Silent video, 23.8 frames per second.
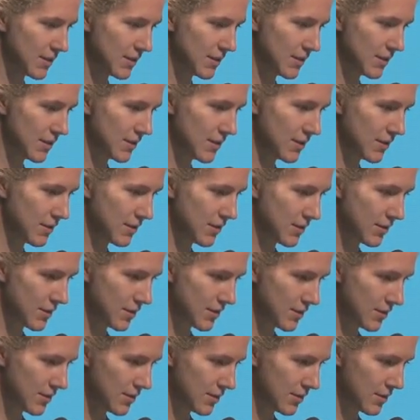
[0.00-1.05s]

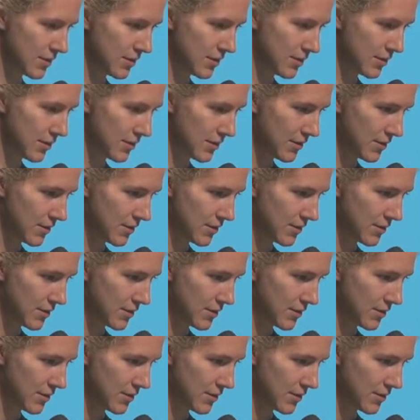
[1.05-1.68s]
(no one is talking)